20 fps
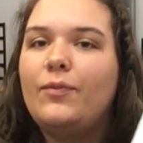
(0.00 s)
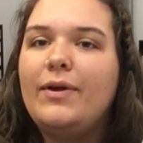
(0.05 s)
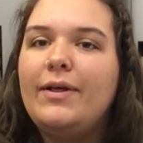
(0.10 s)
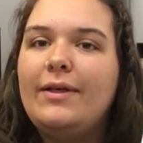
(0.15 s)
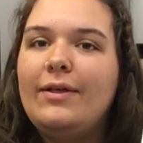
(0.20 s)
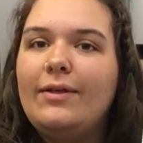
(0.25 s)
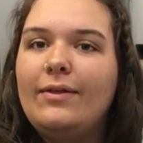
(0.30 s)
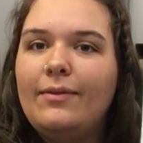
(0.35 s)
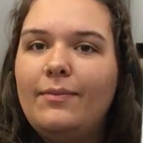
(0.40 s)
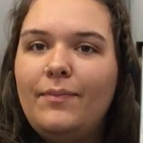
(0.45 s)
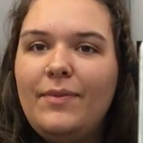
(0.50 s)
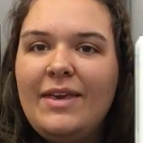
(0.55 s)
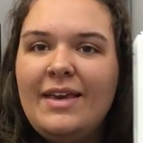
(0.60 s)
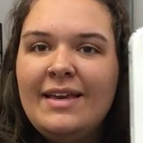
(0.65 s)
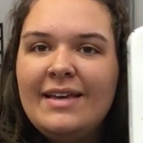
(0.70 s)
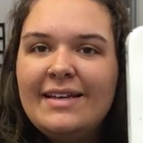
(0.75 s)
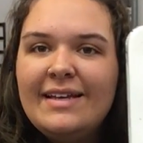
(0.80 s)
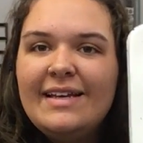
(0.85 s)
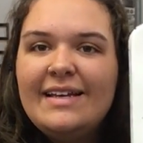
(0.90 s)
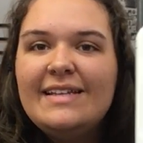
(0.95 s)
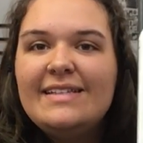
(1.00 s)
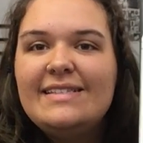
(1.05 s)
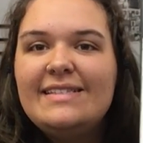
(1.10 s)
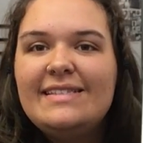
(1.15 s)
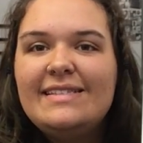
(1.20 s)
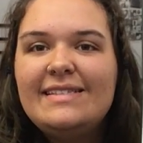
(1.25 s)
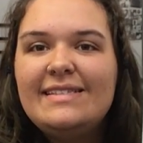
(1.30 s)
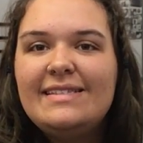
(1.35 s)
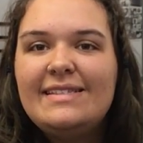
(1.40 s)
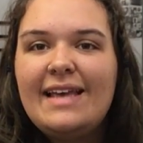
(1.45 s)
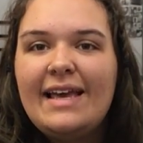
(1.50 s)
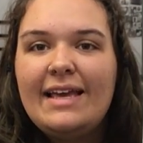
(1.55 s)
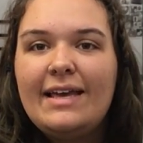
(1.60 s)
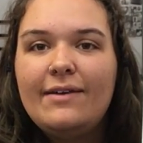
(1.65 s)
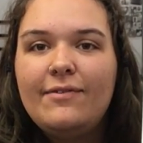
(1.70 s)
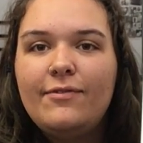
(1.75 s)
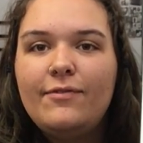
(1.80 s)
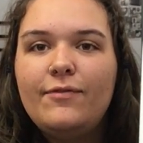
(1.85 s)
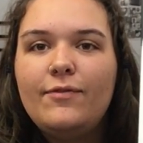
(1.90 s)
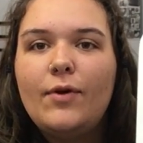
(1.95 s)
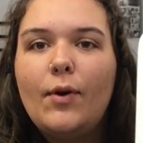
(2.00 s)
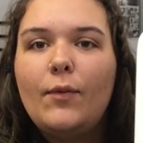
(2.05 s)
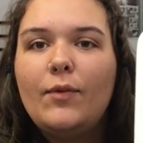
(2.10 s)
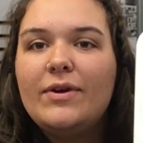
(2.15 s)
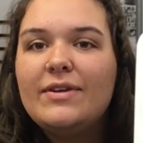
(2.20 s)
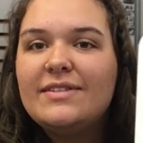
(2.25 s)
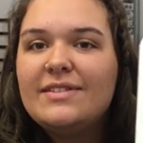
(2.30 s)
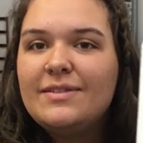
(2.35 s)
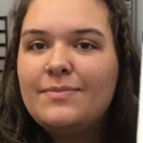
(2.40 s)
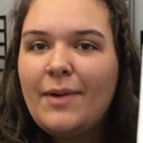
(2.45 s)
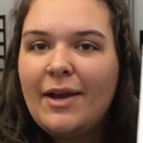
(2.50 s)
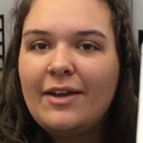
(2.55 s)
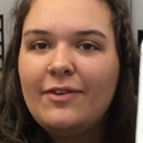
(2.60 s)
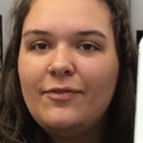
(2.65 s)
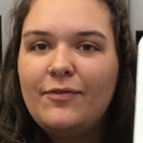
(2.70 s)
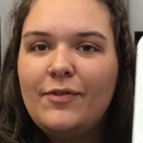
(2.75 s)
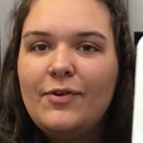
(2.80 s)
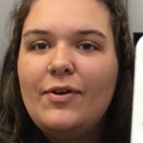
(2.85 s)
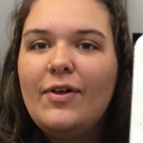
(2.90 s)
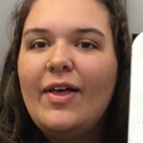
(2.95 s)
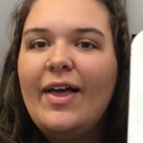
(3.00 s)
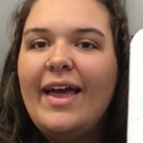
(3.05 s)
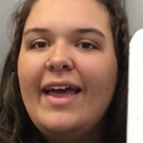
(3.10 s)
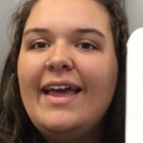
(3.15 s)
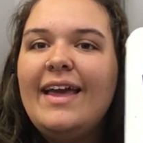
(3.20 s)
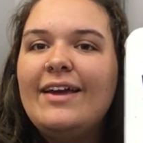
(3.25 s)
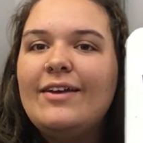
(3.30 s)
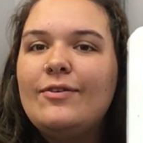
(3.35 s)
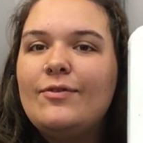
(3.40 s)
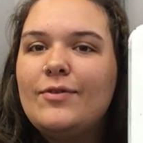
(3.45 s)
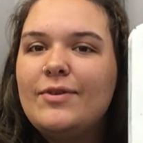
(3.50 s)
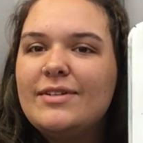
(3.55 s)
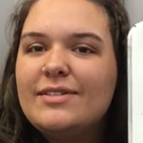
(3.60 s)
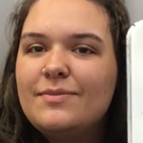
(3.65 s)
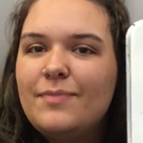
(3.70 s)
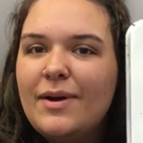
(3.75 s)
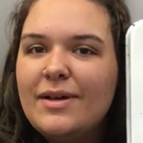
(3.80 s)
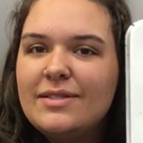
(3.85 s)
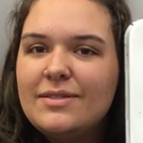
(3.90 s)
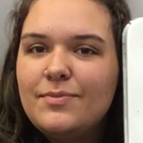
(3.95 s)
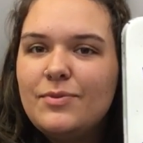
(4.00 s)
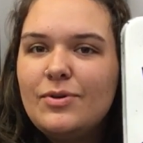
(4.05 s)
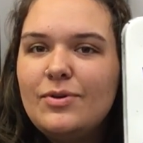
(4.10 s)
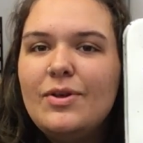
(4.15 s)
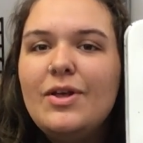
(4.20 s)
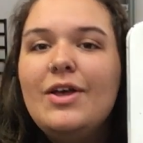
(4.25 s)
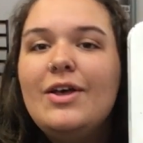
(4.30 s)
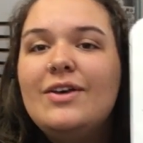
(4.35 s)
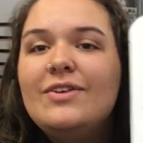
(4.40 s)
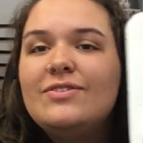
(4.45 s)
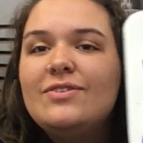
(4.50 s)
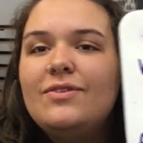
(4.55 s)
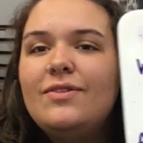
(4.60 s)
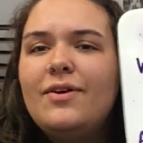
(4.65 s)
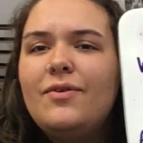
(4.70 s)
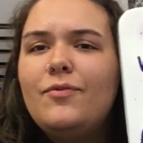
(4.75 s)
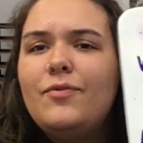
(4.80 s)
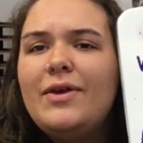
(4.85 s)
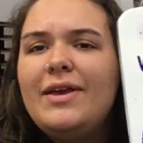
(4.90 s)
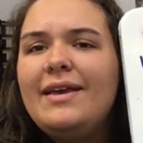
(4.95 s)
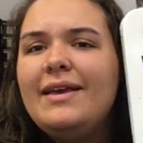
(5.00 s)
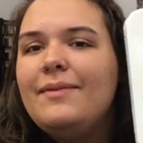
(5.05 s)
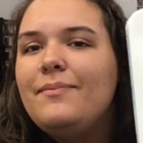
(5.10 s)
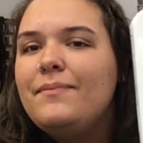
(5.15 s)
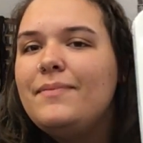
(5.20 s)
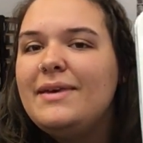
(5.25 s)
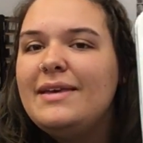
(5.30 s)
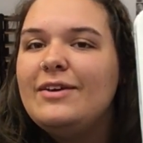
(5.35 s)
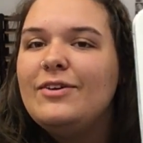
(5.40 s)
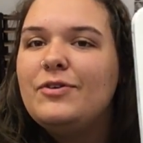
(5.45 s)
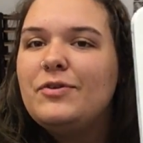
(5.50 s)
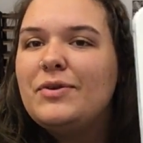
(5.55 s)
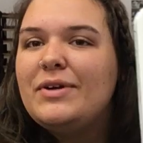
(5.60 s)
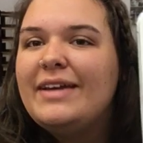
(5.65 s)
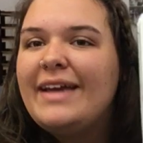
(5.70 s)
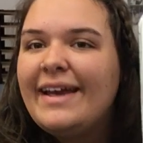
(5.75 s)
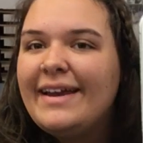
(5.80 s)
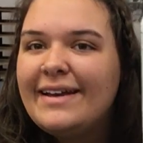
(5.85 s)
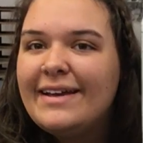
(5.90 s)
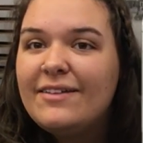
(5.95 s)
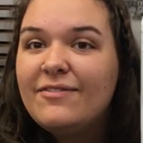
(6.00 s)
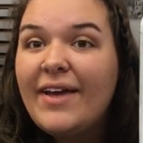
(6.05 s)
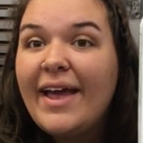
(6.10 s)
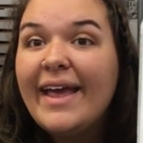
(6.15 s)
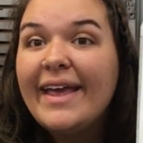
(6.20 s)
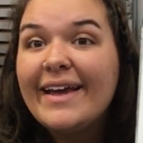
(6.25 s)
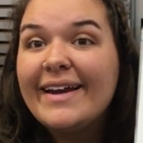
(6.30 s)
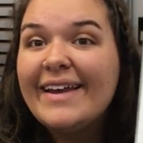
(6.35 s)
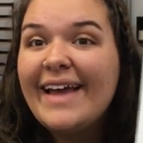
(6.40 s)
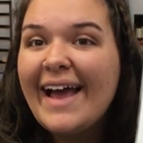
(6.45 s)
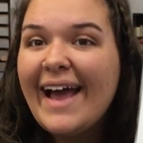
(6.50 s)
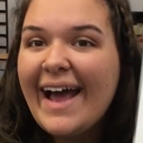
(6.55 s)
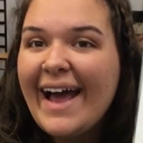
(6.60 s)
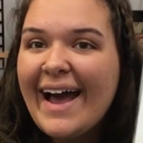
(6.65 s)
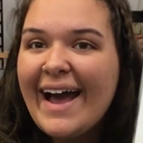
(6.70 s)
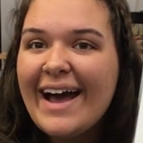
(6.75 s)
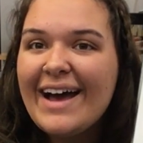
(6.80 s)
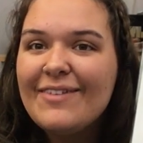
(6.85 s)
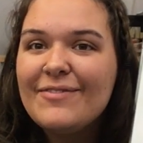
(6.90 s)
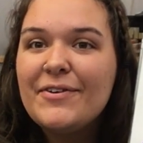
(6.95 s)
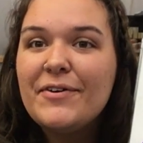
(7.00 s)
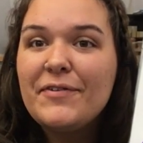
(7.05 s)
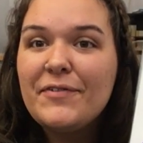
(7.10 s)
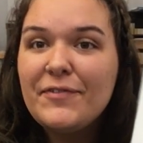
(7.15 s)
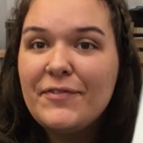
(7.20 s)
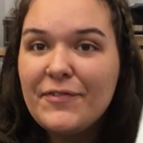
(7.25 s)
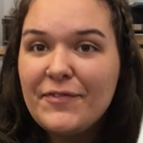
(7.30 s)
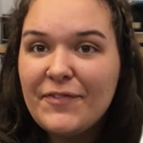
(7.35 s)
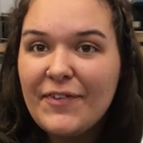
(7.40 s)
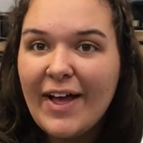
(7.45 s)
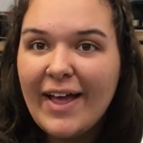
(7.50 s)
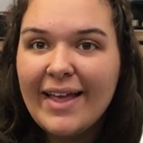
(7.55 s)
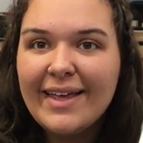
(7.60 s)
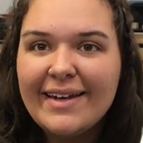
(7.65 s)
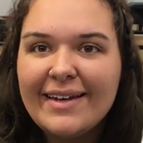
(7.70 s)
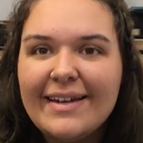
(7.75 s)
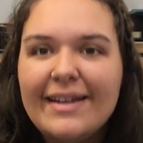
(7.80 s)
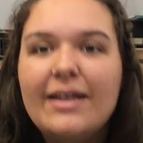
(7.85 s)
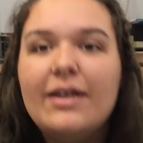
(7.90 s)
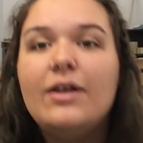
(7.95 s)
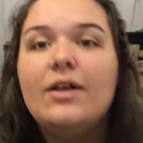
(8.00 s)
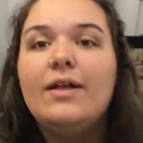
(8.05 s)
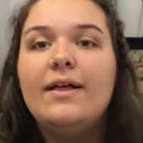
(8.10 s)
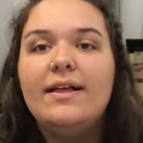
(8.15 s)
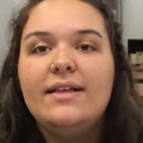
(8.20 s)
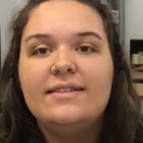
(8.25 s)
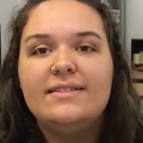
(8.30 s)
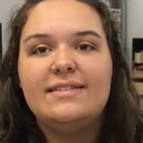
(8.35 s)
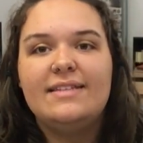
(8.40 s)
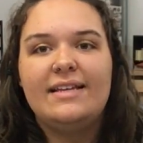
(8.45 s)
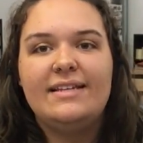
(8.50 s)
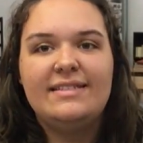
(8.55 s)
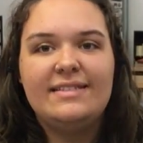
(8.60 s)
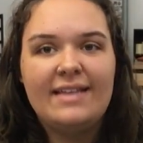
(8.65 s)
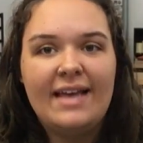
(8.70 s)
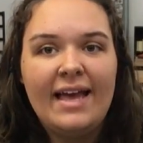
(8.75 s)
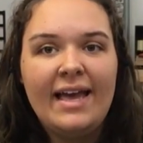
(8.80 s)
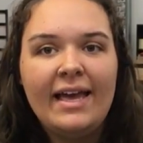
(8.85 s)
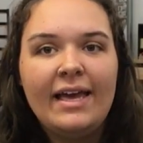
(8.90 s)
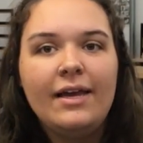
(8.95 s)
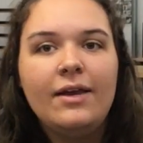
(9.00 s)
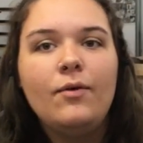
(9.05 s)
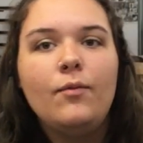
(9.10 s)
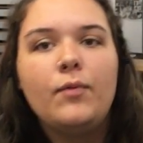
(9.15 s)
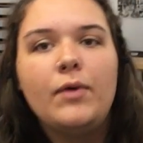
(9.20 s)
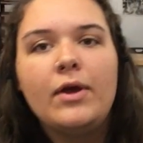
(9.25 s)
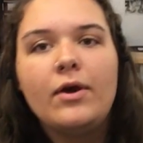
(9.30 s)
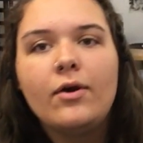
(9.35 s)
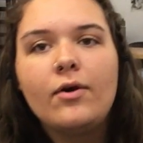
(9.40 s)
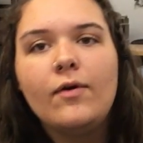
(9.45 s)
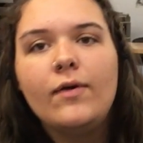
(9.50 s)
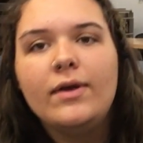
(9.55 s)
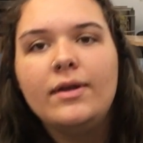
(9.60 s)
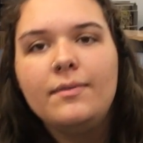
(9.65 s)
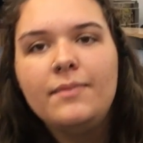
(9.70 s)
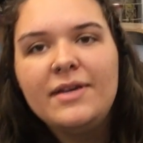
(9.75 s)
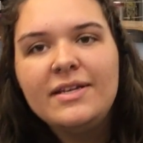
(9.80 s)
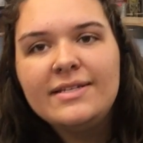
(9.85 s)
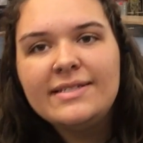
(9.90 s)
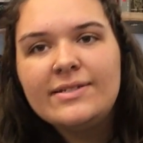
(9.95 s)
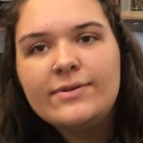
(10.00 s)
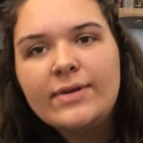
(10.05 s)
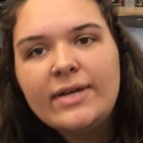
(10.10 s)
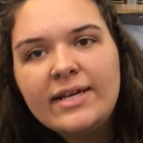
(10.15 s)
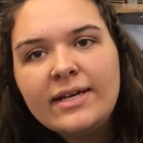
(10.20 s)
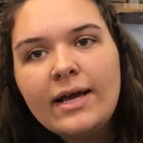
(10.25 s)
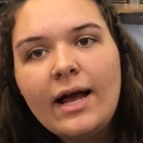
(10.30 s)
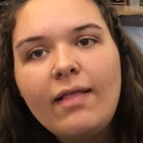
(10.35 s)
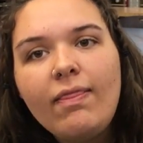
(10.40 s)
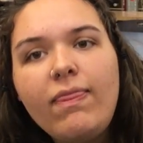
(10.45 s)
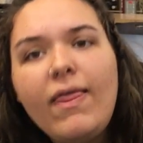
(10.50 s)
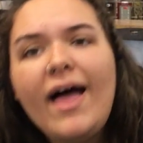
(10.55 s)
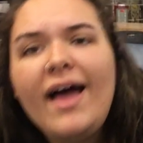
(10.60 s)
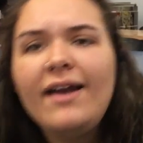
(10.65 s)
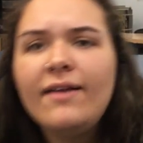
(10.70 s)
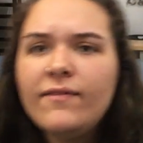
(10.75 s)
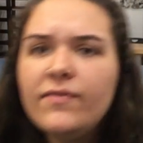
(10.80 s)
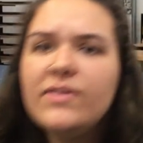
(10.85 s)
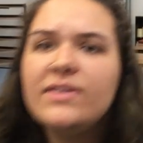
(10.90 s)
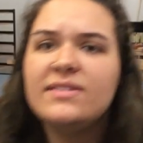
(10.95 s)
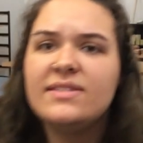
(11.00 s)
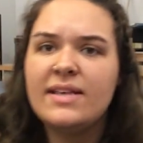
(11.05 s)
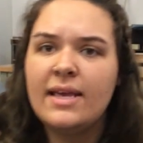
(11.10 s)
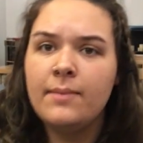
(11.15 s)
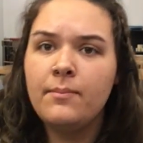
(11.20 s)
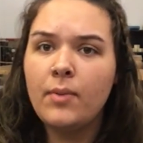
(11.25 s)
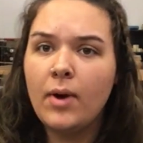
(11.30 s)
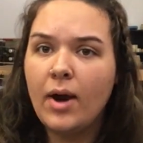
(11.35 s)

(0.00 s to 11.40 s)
will be safe, respectful, and responsible so that we can be creative and have fun. Today, we are going to be doing a lot of the same